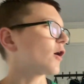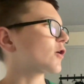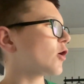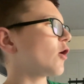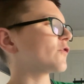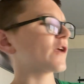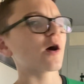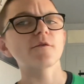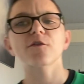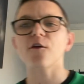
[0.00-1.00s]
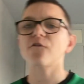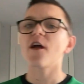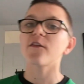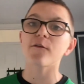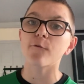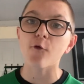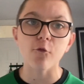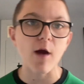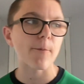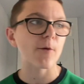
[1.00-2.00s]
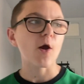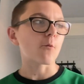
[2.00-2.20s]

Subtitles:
Conte, all this defensive crap.